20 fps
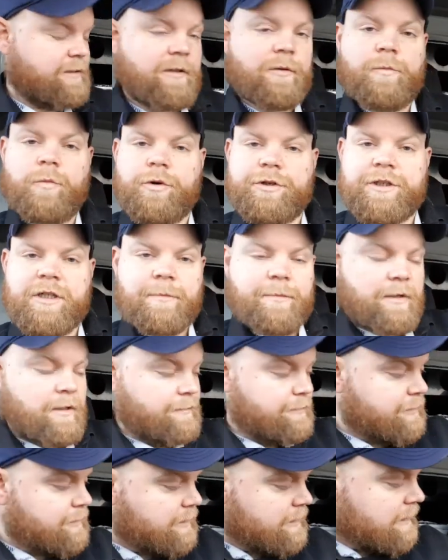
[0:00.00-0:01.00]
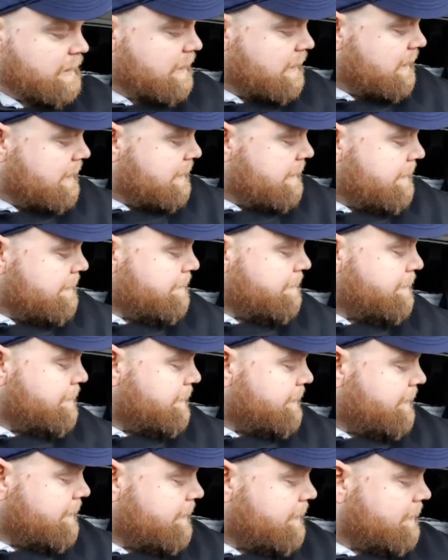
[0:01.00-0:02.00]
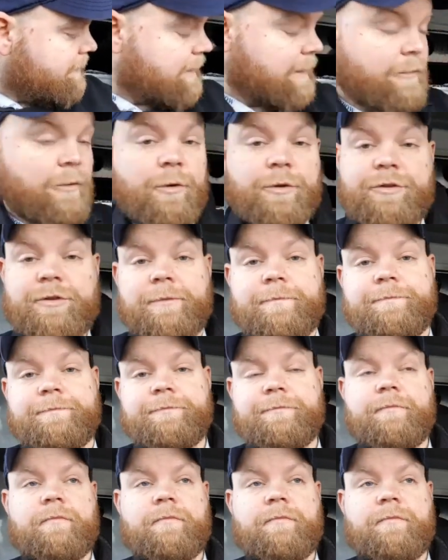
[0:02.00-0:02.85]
They're washing up gloves. They're awesome.